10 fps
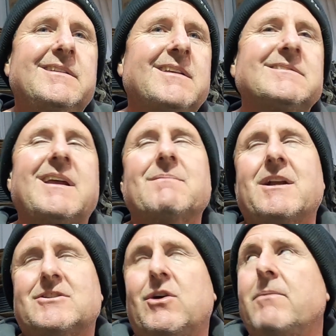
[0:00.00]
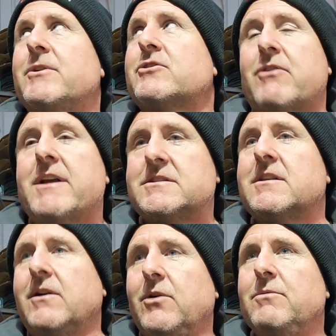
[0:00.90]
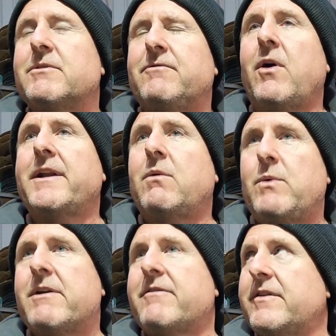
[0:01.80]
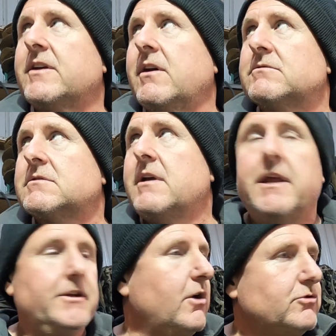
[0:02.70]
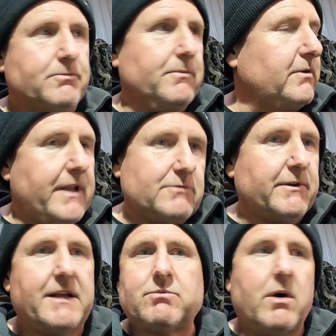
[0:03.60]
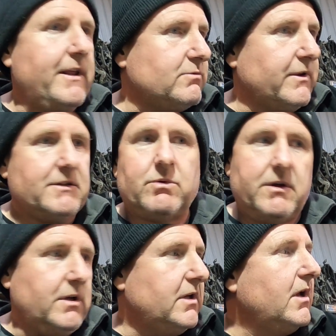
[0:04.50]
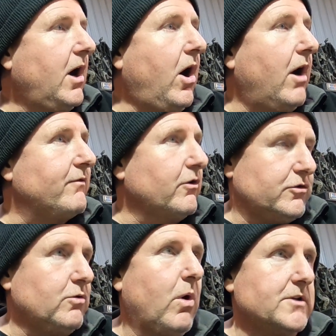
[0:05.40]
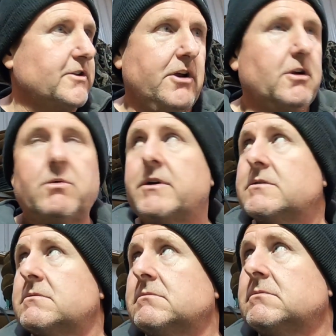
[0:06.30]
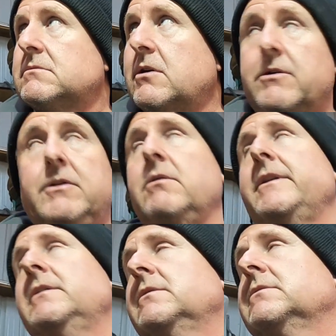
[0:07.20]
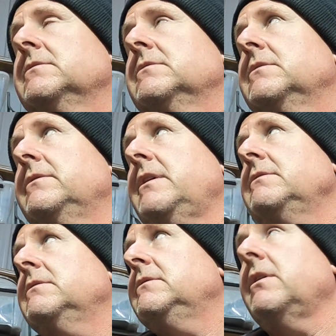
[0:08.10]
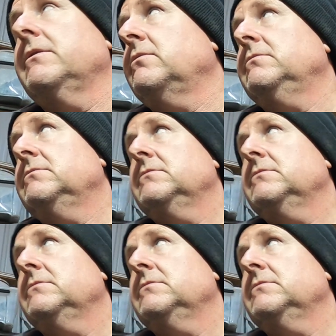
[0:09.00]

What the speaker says: doesn't take much time to trace the loom to find out where everything goes. And you go, that's why. I've got 2 wires, I don't know where it is. I've got no idea. Okay, no one at all.